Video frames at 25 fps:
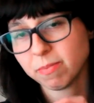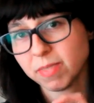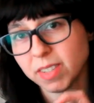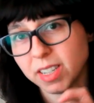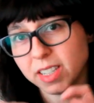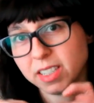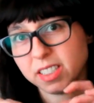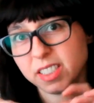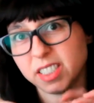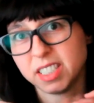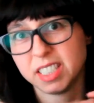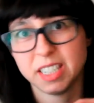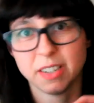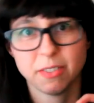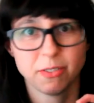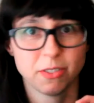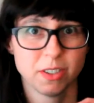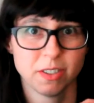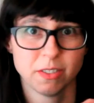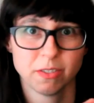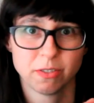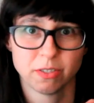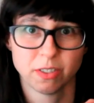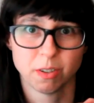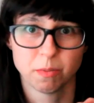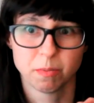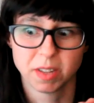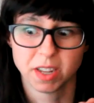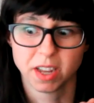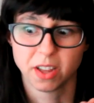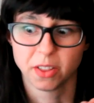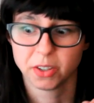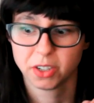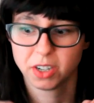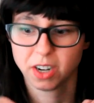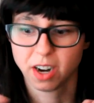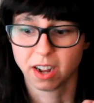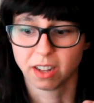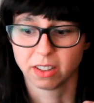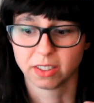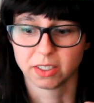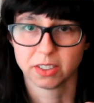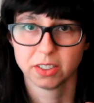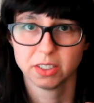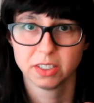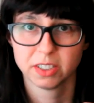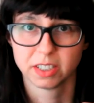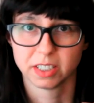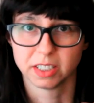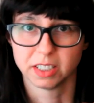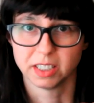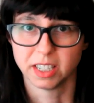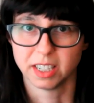It's different from the other colors and